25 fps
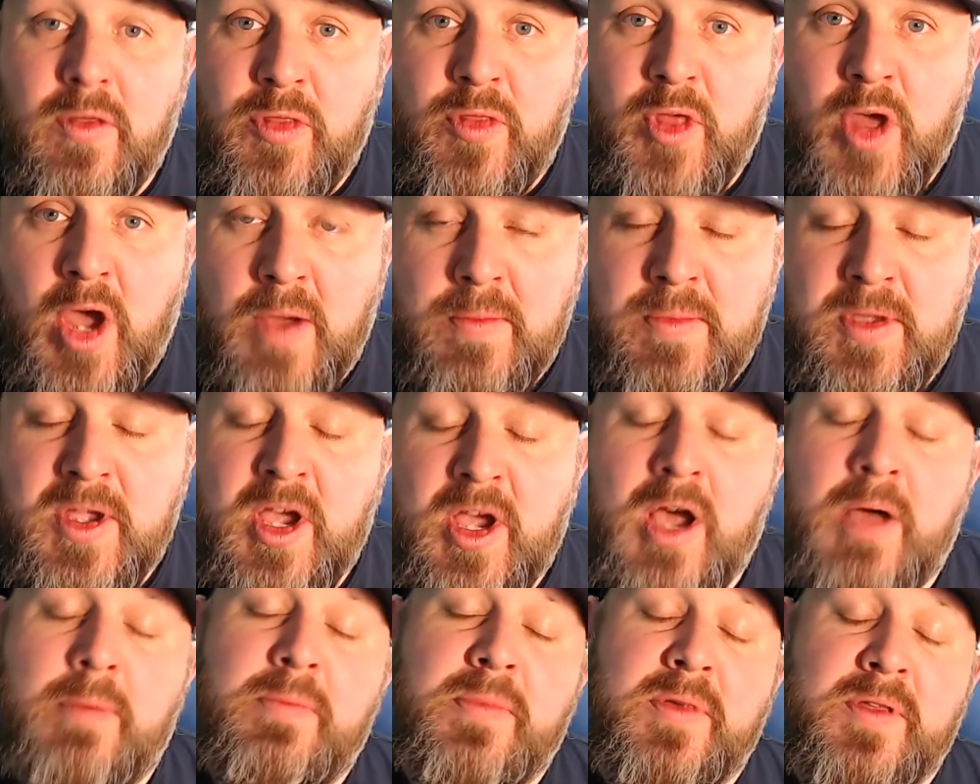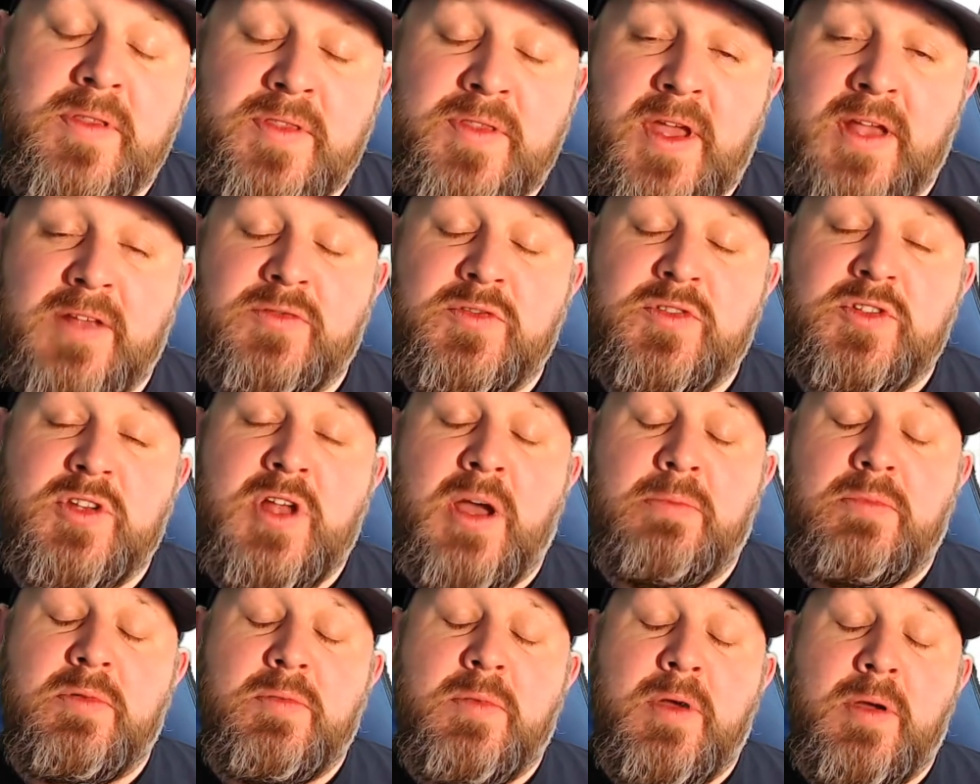the Hobby Cop, and thanks for
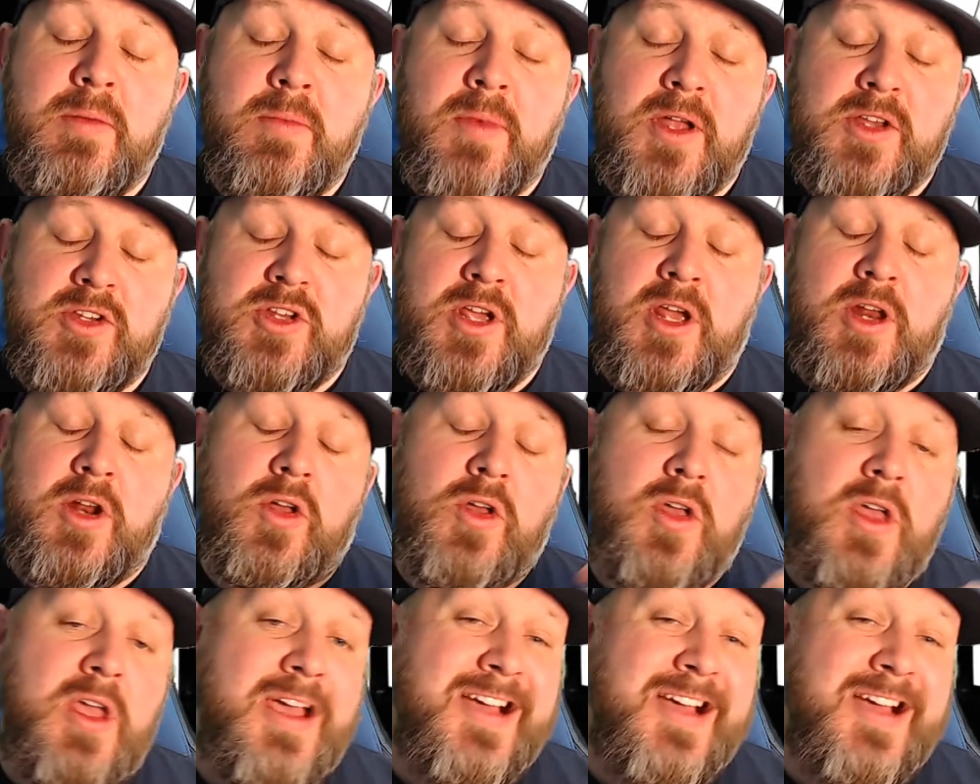stopping by my channel.